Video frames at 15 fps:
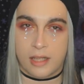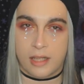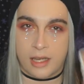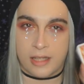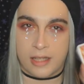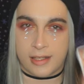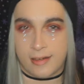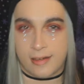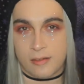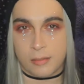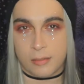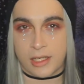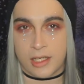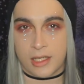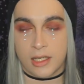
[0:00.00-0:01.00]
and it gets
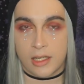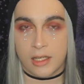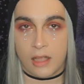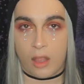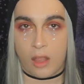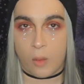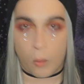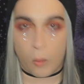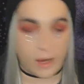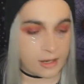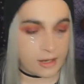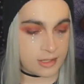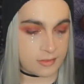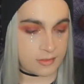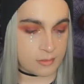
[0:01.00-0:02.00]
me where
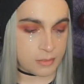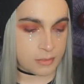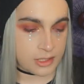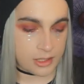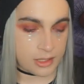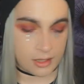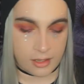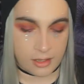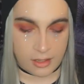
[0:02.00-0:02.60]
I need to be.